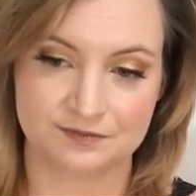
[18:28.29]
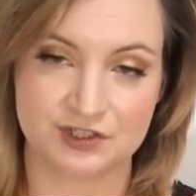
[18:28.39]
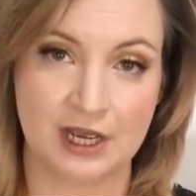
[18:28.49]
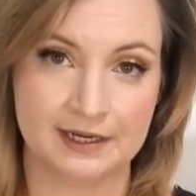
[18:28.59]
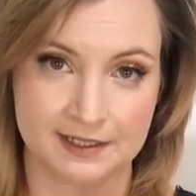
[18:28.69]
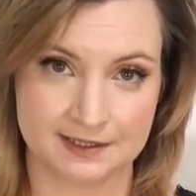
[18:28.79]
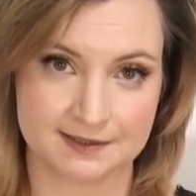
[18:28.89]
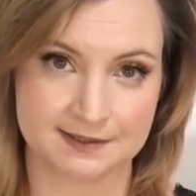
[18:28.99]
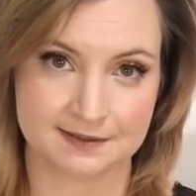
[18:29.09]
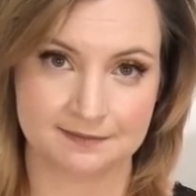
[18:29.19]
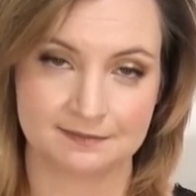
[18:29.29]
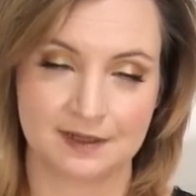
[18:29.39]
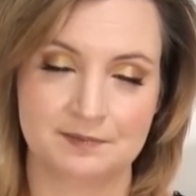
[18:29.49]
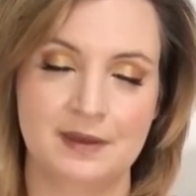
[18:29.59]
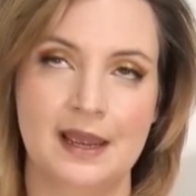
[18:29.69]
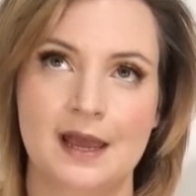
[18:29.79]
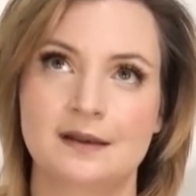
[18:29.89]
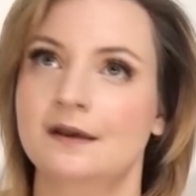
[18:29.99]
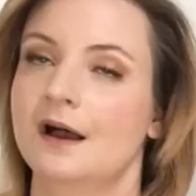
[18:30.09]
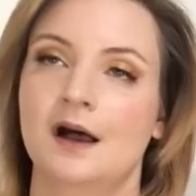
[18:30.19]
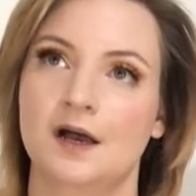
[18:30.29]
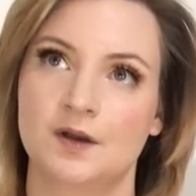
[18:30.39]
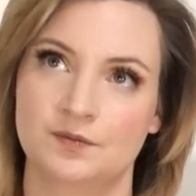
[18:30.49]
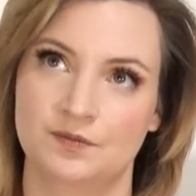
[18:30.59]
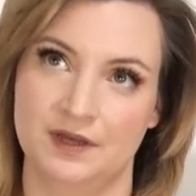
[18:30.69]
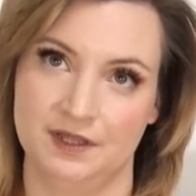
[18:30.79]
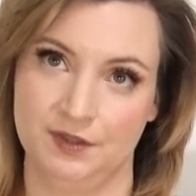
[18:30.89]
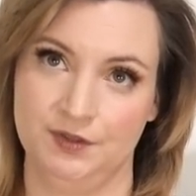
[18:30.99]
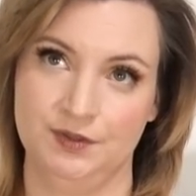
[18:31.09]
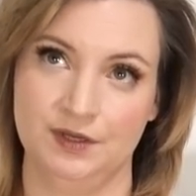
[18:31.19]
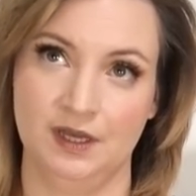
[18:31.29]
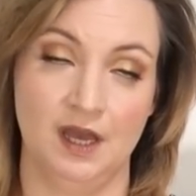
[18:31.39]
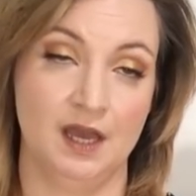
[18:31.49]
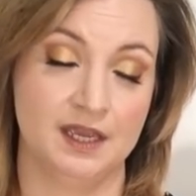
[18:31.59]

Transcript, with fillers: Chinese man uh, with uh,